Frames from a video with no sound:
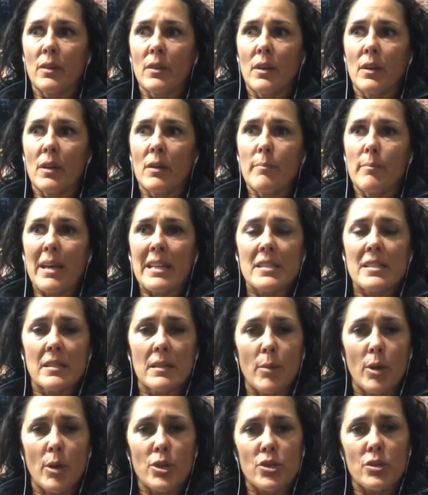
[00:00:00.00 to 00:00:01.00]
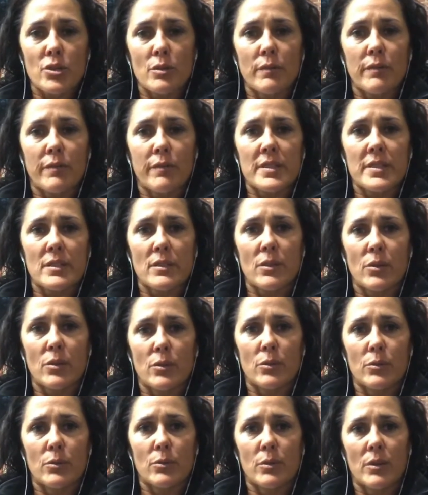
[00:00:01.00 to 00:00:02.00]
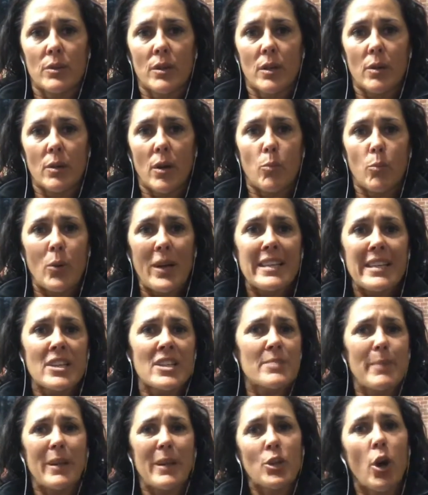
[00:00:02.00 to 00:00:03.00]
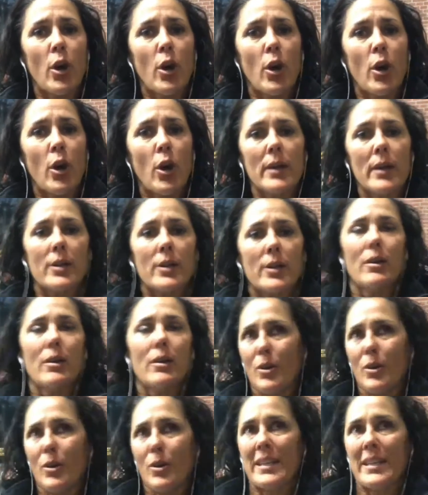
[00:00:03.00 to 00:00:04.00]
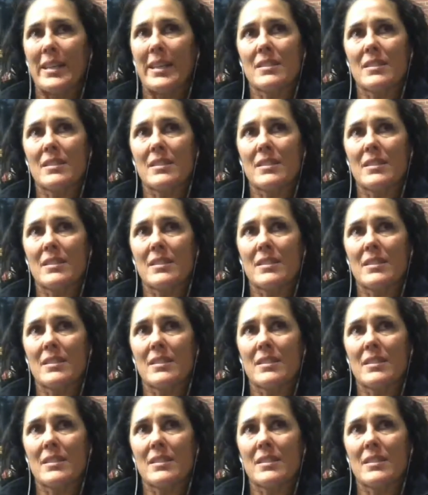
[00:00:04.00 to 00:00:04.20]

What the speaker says: mental, emotional, physical weakness, but not weakness so much,